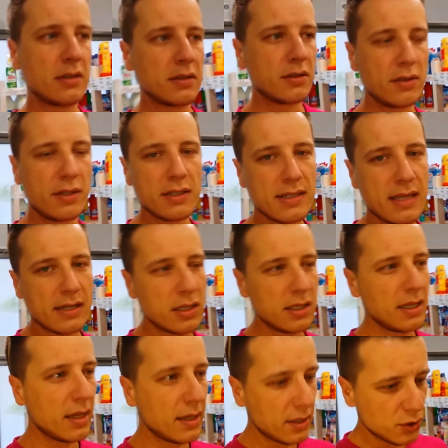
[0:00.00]
So this is actually
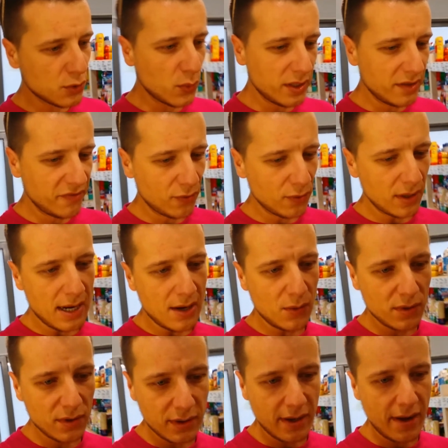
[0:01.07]
like a twenty-four
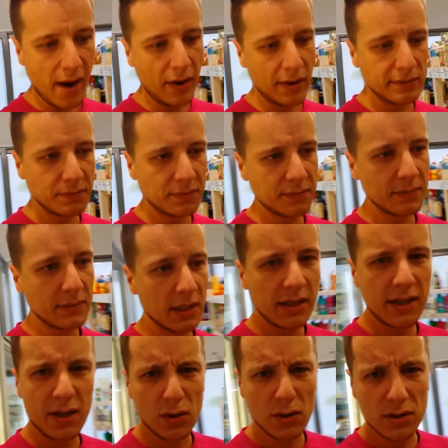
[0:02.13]
hour uh,
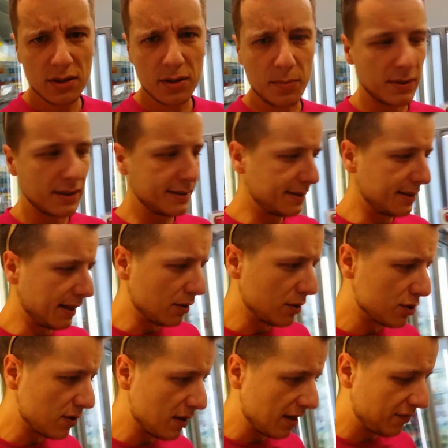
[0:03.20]
kiosk, but they
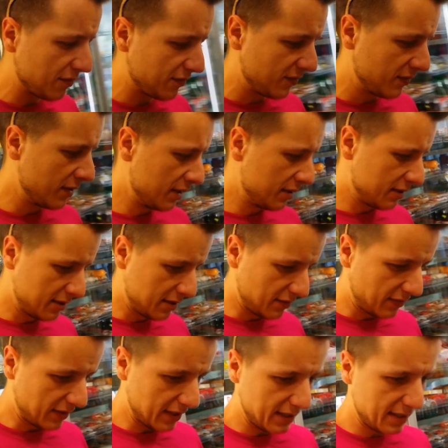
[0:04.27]
also have stuff
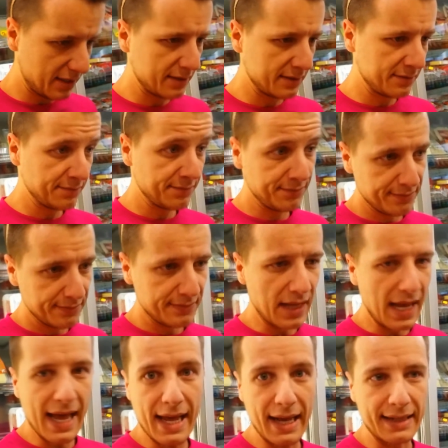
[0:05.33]
like
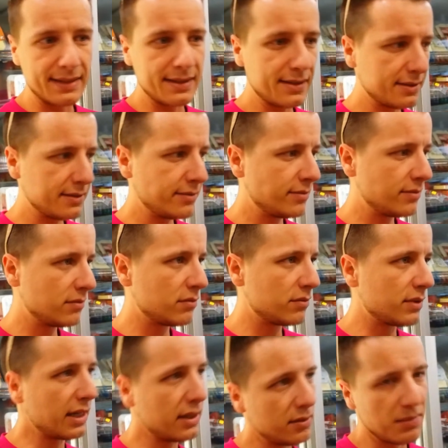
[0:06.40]
eggs
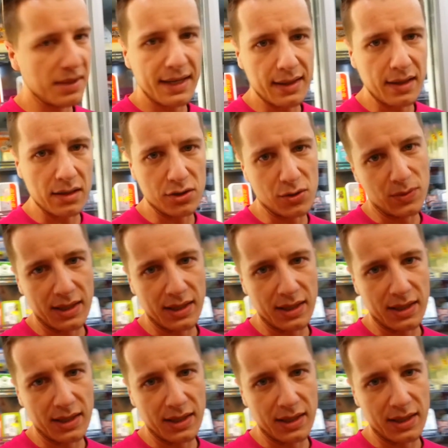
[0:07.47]
and merenda, so we